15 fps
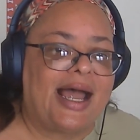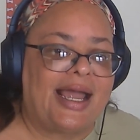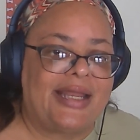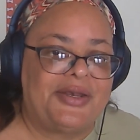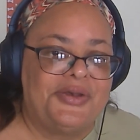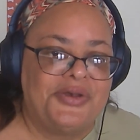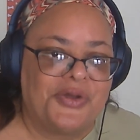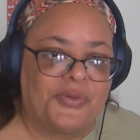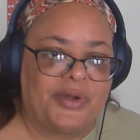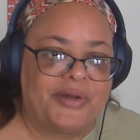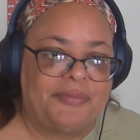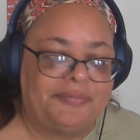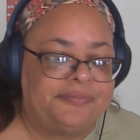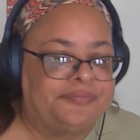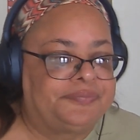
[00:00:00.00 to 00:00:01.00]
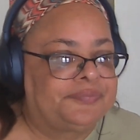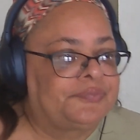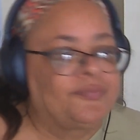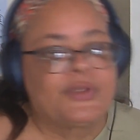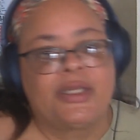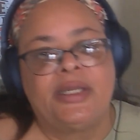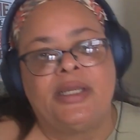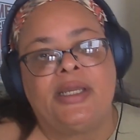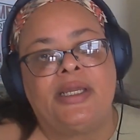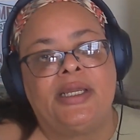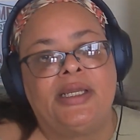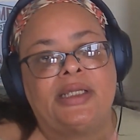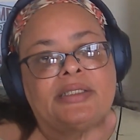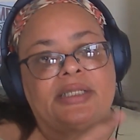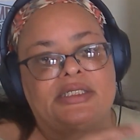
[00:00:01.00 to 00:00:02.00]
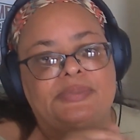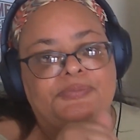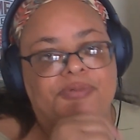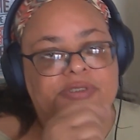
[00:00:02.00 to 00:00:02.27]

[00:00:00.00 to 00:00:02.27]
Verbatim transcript: I knew it. This